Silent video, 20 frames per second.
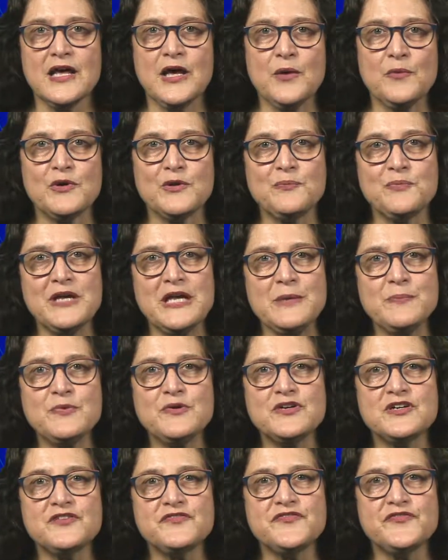When people
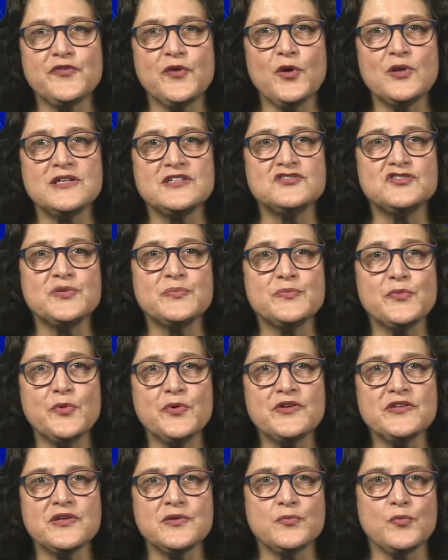can fall into more
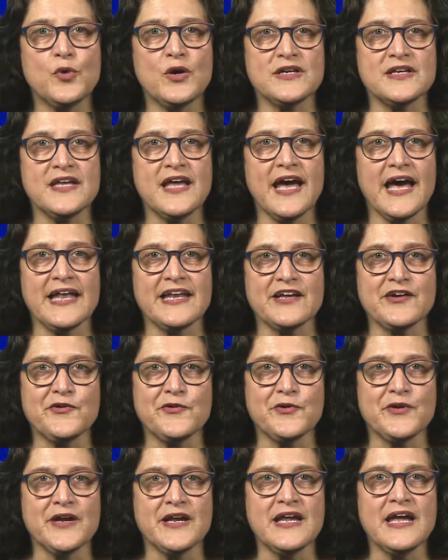than one
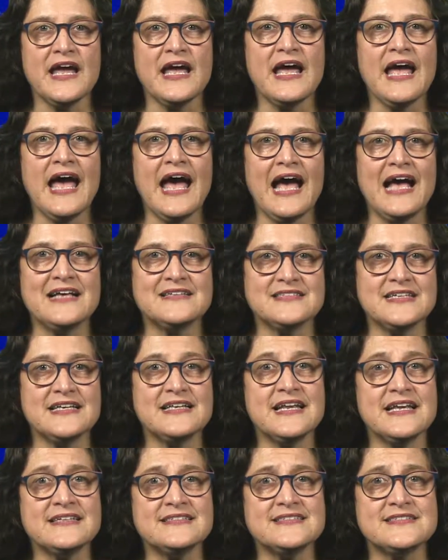category, as in
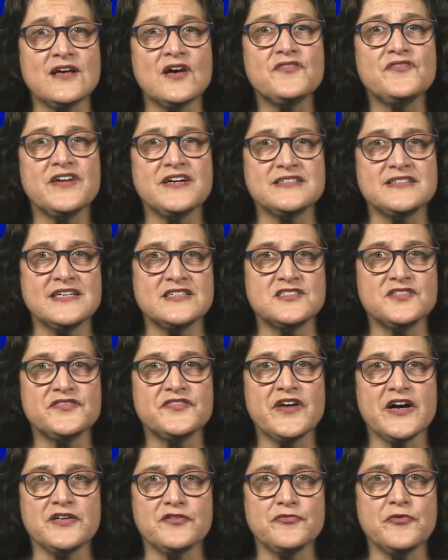a
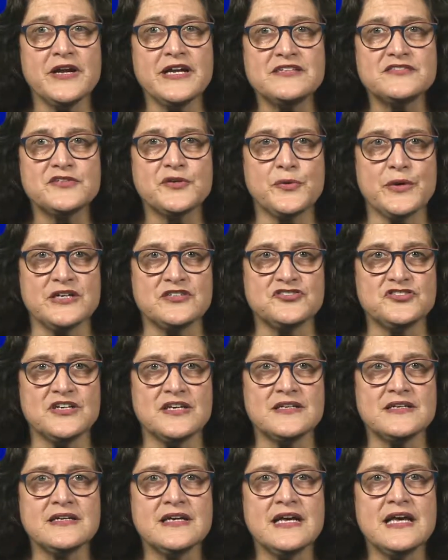self-identified race
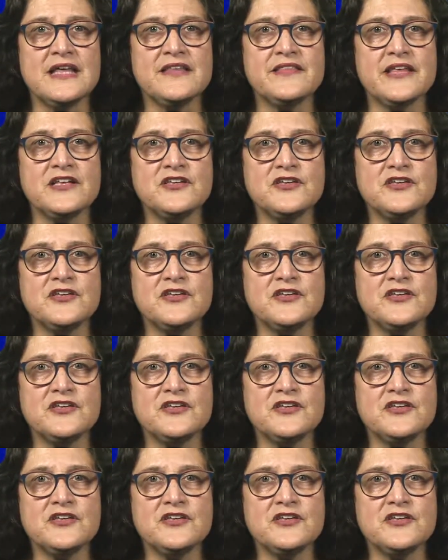question, then